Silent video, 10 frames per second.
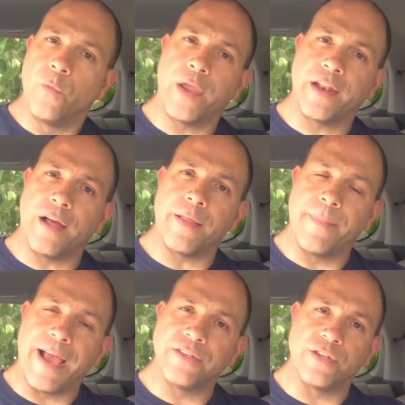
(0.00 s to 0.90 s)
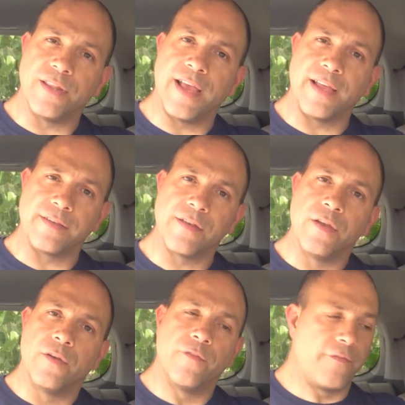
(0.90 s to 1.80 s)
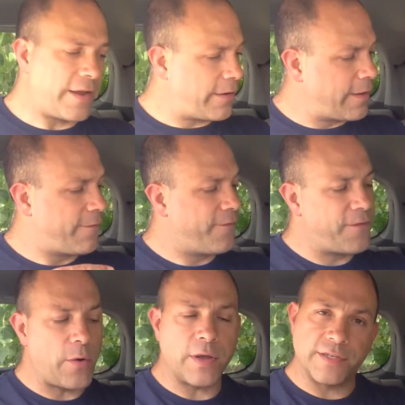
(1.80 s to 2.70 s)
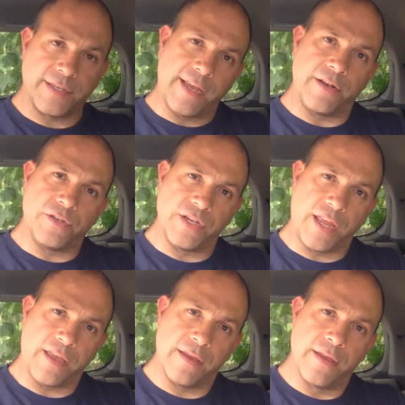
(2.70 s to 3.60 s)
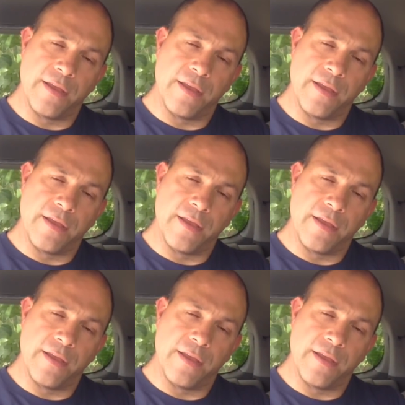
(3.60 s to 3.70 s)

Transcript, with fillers: We can all imagine that very focused energy